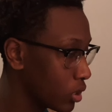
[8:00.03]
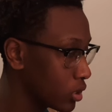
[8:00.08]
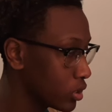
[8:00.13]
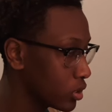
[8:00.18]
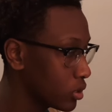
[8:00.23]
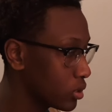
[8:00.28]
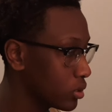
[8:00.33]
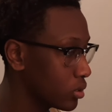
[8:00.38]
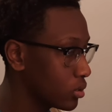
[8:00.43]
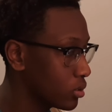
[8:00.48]

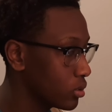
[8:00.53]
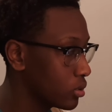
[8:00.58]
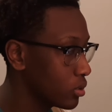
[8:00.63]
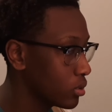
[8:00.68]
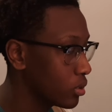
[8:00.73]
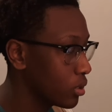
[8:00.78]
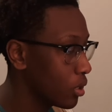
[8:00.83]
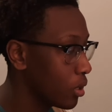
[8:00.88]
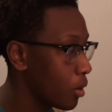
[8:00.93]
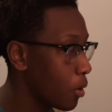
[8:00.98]
just
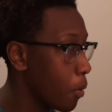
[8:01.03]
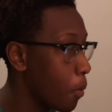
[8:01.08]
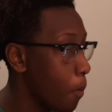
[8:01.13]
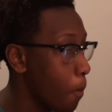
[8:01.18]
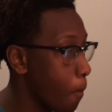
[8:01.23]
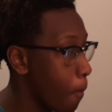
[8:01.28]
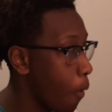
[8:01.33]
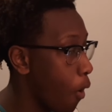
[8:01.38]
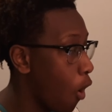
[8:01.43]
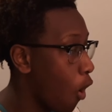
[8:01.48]

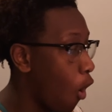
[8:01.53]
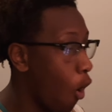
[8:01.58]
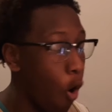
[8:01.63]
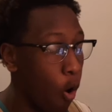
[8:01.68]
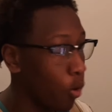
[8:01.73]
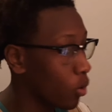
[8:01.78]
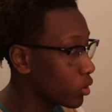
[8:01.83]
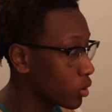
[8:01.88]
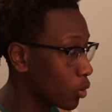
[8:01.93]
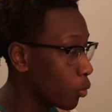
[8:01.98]

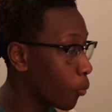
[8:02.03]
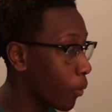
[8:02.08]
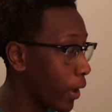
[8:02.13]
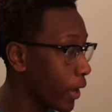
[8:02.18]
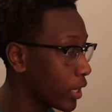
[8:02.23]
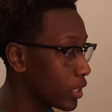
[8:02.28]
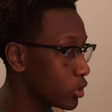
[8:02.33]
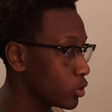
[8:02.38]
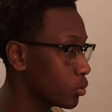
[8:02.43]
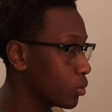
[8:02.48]
all the
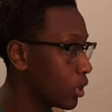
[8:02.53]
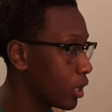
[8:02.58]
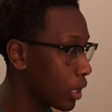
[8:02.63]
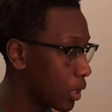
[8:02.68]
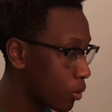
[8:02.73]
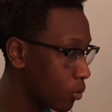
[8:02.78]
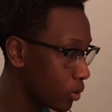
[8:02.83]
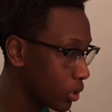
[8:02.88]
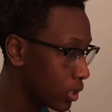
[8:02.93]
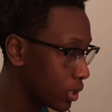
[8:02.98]
way to
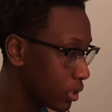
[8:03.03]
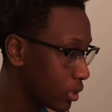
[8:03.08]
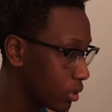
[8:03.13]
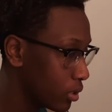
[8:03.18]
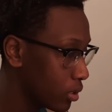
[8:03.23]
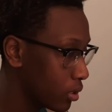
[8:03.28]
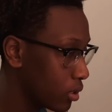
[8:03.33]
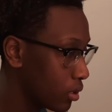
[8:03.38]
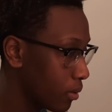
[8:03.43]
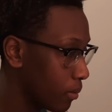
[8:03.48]
aqua
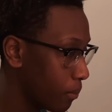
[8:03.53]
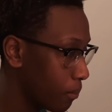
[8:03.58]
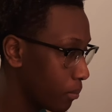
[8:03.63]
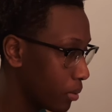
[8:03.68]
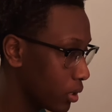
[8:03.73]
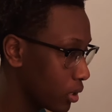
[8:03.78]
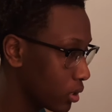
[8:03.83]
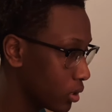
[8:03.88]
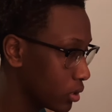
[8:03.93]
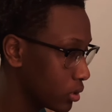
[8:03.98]

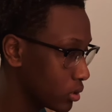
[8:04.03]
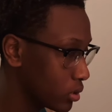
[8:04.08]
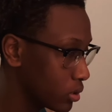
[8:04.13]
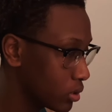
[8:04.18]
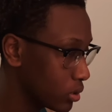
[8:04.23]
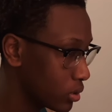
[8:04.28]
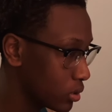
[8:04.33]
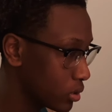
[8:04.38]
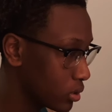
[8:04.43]
because